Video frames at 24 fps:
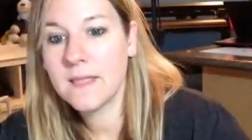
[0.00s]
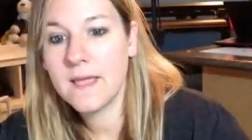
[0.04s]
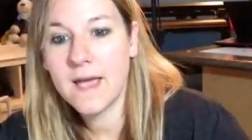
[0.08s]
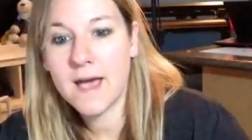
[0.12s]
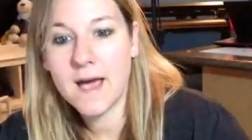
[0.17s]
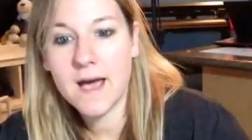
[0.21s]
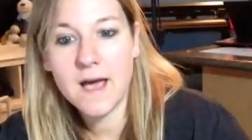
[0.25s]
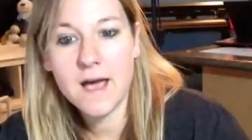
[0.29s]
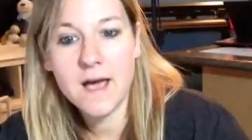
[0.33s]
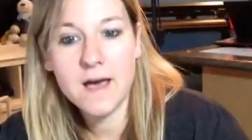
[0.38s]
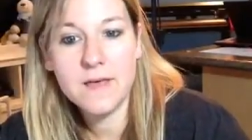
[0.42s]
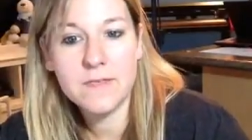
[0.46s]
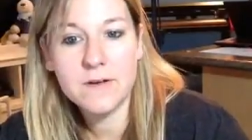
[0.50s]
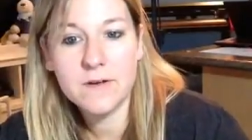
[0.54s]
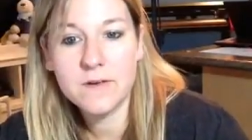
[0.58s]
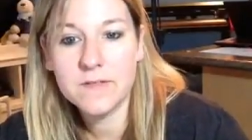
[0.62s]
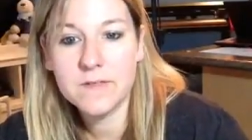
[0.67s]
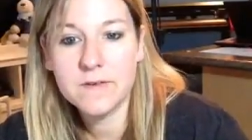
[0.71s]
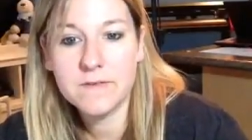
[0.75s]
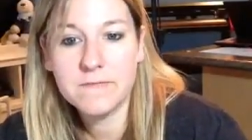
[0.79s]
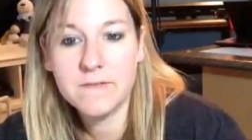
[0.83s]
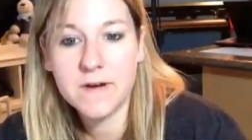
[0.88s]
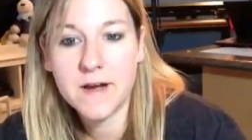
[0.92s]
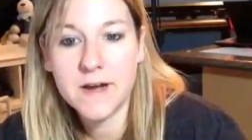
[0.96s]
Yeah, Heather,
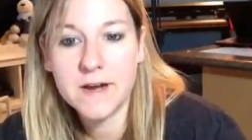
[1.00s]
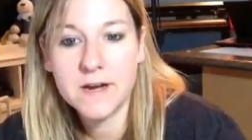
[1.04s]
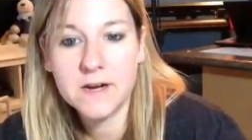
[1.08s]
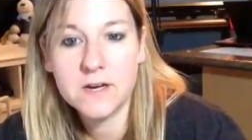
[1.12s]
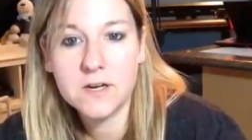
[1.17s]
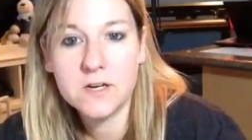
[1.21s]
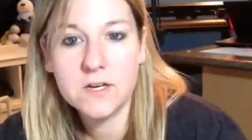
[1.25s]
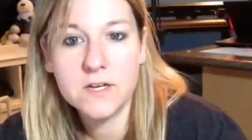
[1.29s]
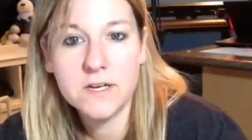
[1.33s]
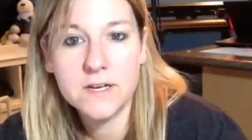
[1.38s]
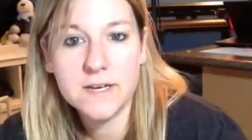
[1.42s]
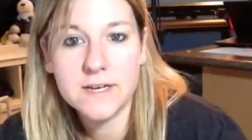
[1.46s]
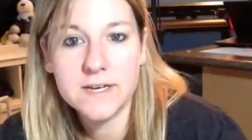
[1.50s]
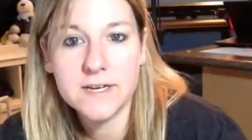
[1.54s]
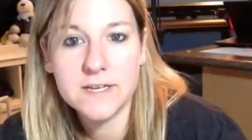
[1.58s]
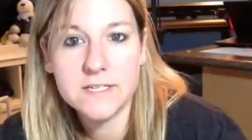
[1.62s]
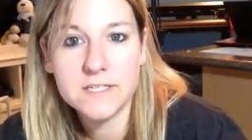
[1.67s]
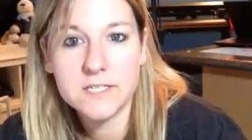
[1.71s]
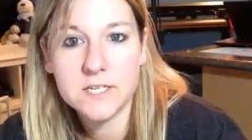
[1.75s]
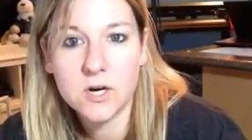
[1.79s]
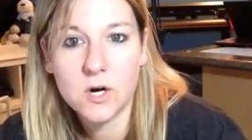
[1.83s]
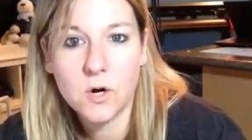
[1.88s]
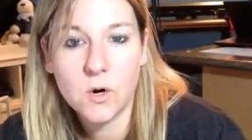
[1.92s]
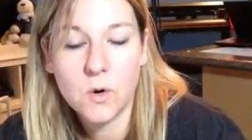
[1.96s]
the vinyl is a